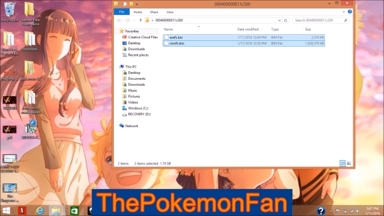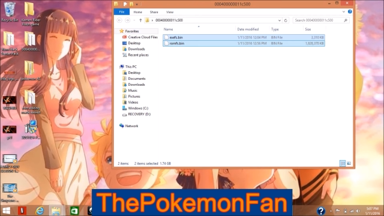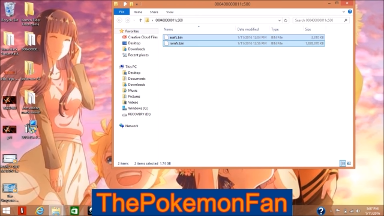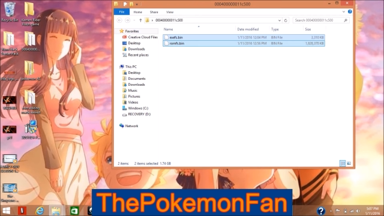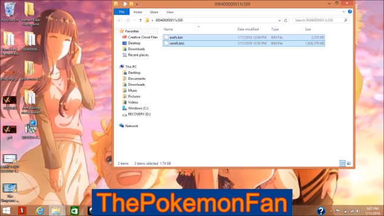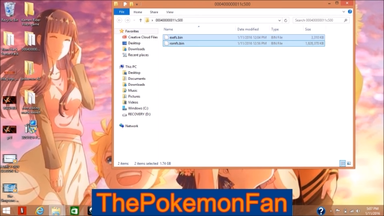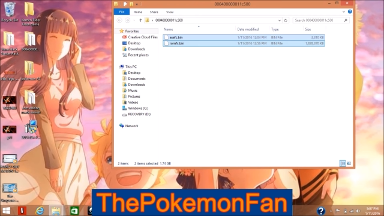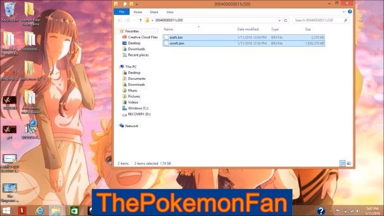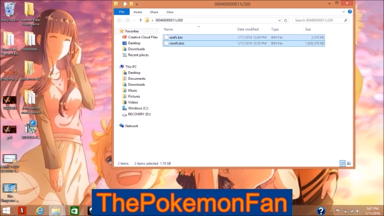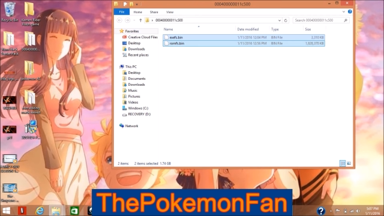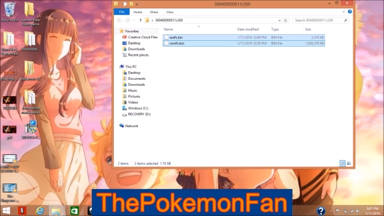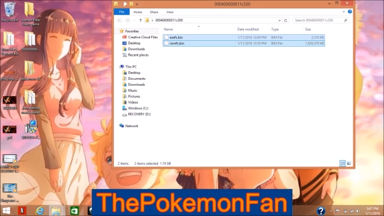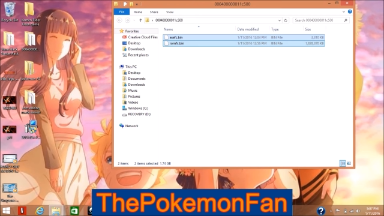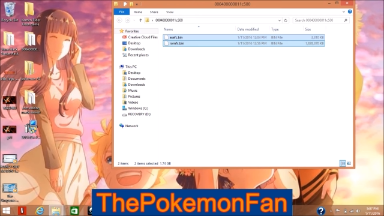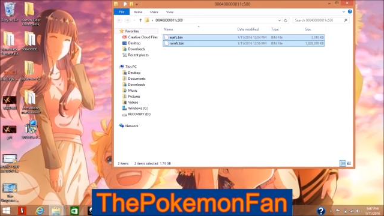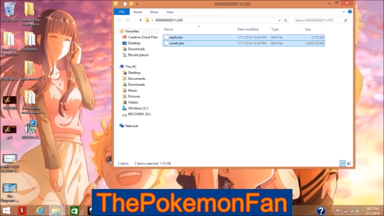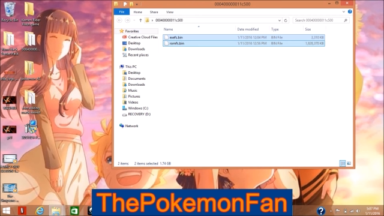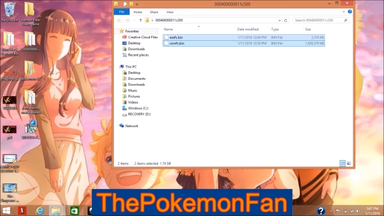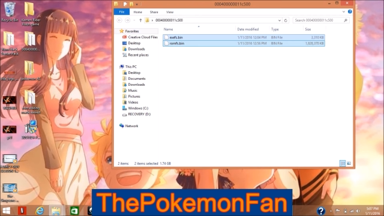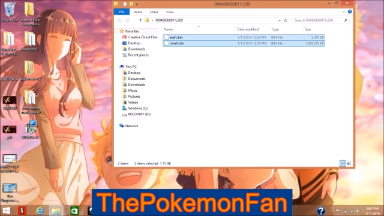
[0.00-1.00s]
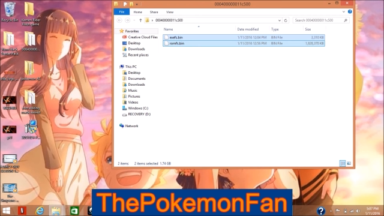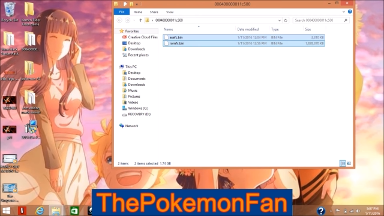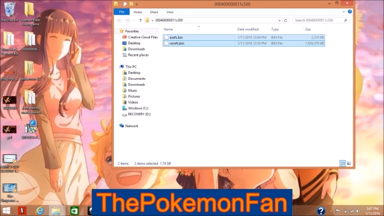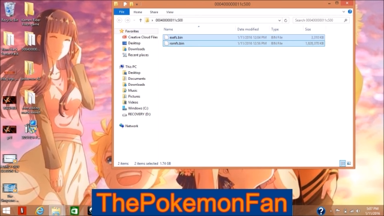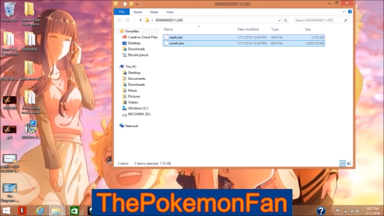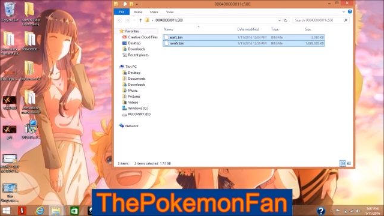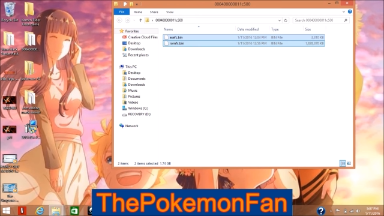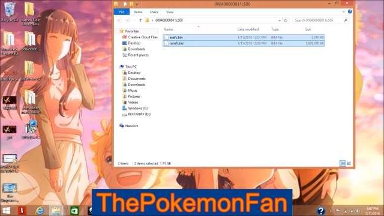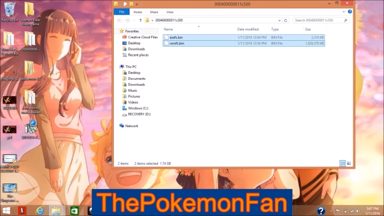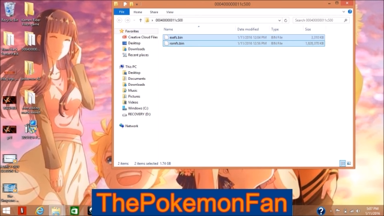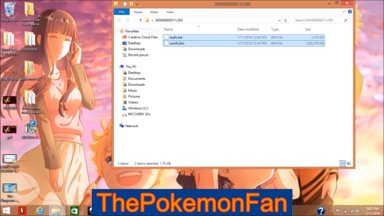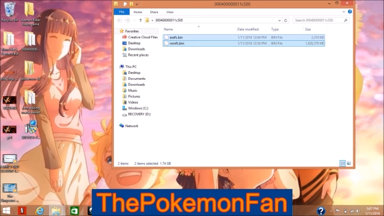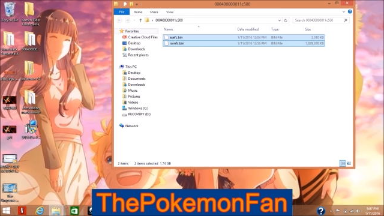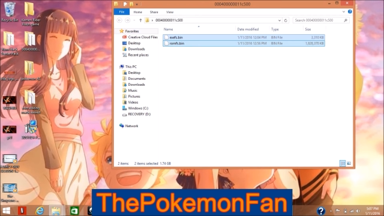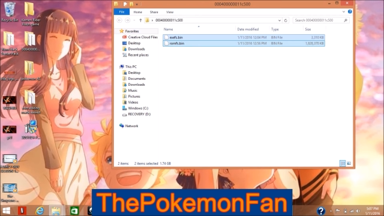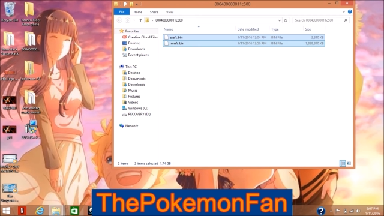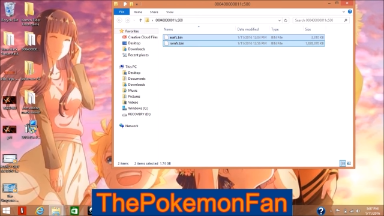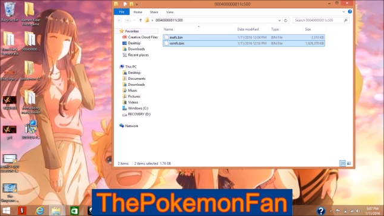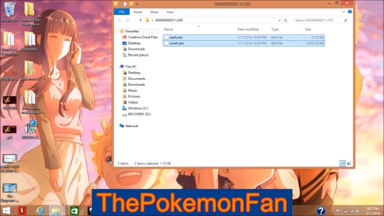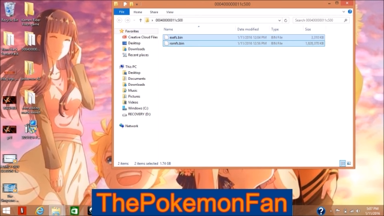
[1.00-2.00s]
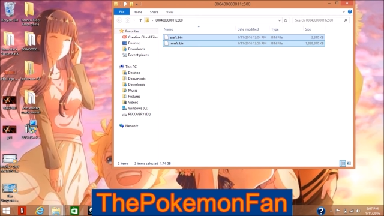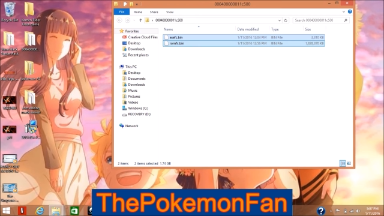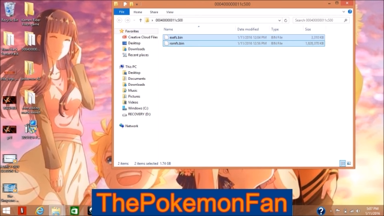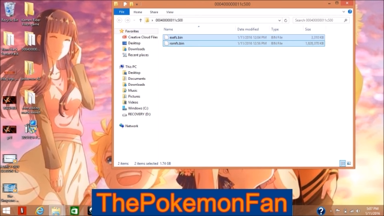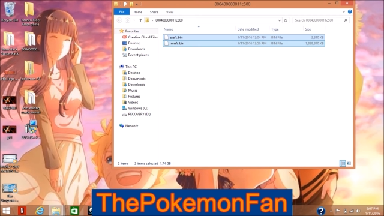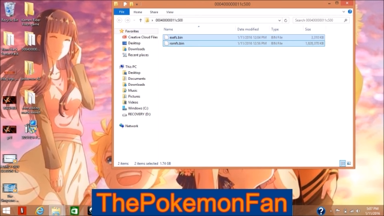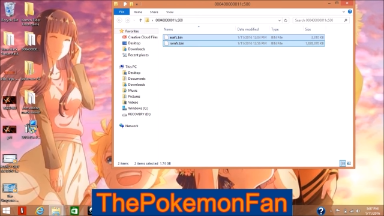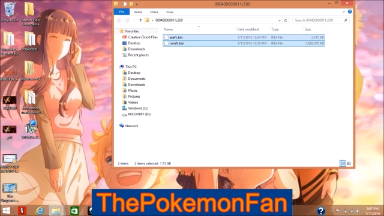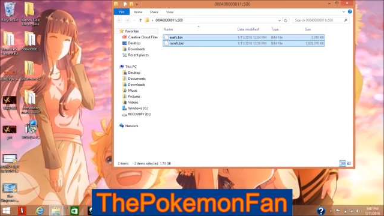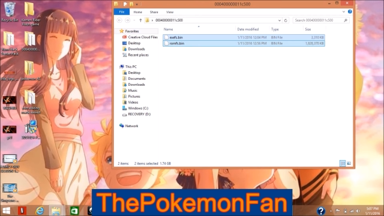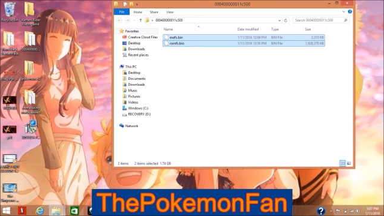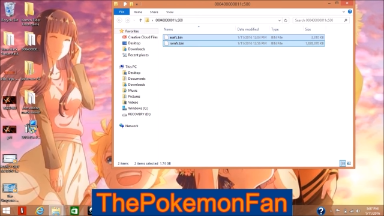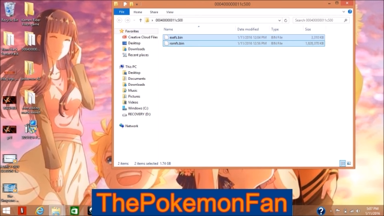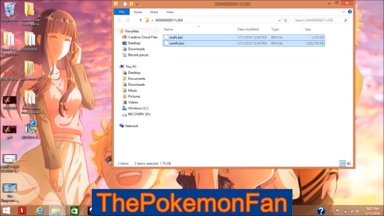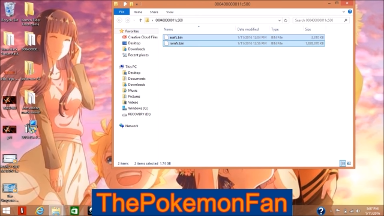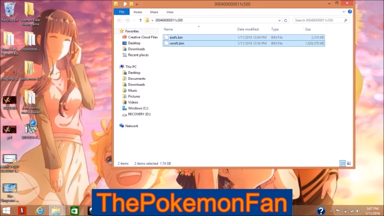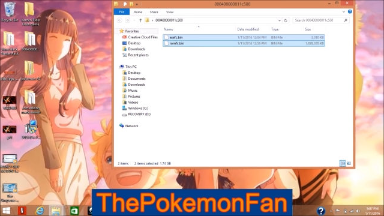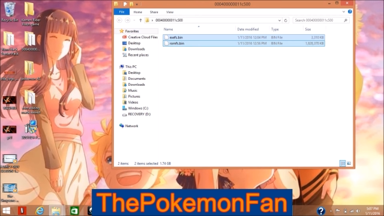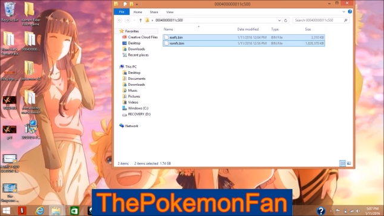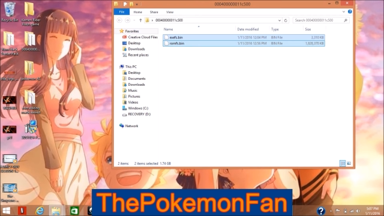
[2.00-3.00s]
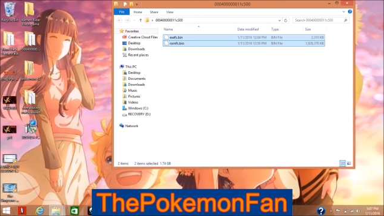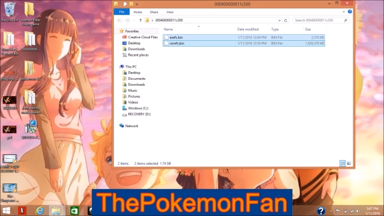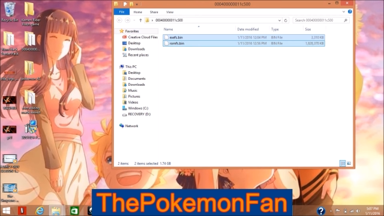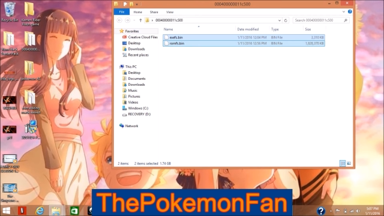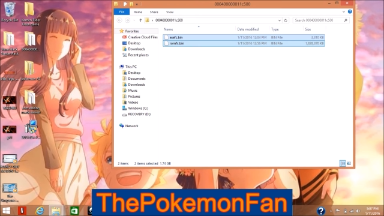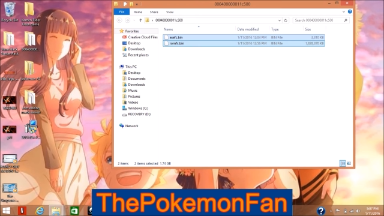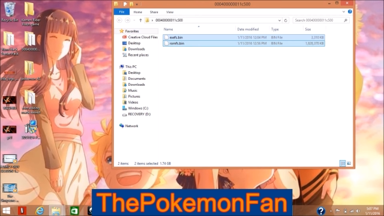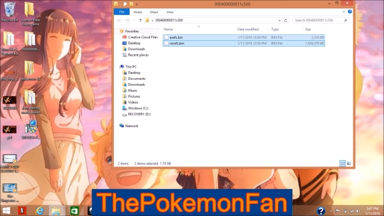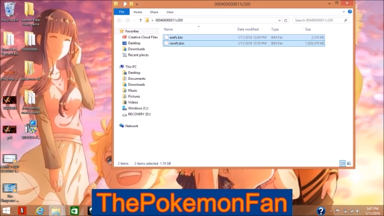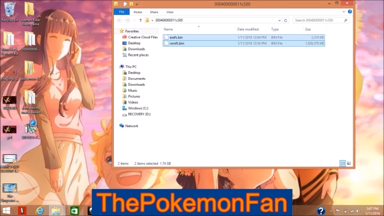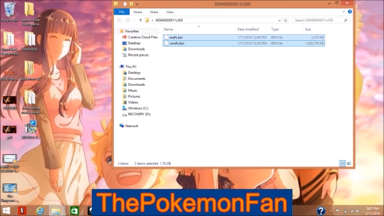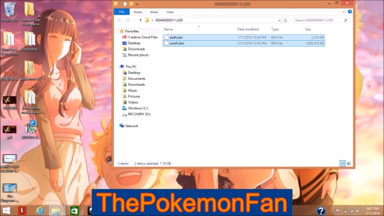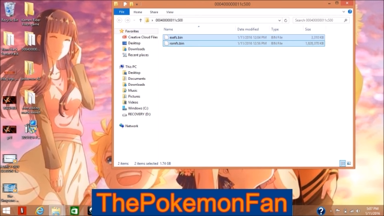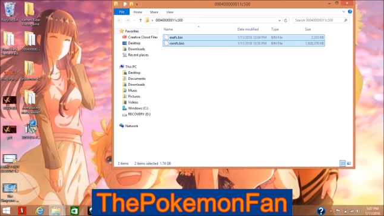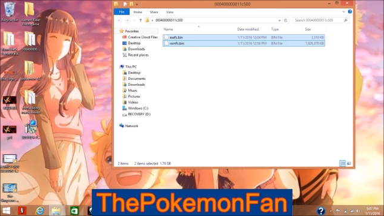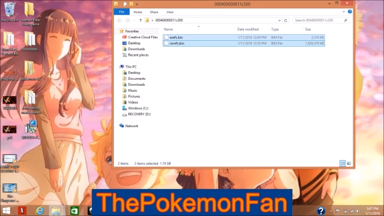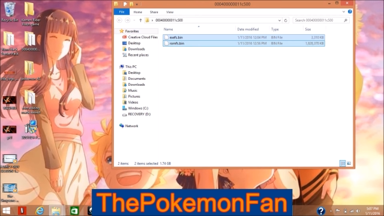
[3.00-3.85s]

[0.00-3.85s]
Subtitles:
[unreadable: no face in view]